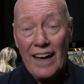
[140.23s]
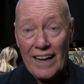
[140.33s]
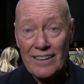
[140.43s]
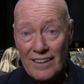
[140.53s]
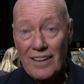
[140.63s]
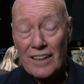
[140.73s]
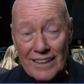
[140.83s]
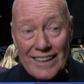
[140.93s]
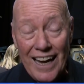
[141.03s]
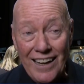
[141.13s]
And
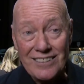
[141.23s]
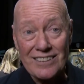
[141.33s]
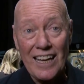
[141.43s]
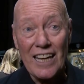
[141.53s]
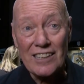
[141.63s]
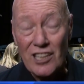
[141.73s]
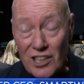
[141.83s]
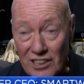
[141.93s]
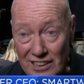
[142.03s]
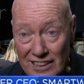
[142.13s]
does
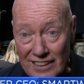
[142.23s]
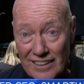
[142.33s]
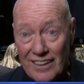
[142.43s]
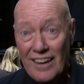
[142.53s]
eternity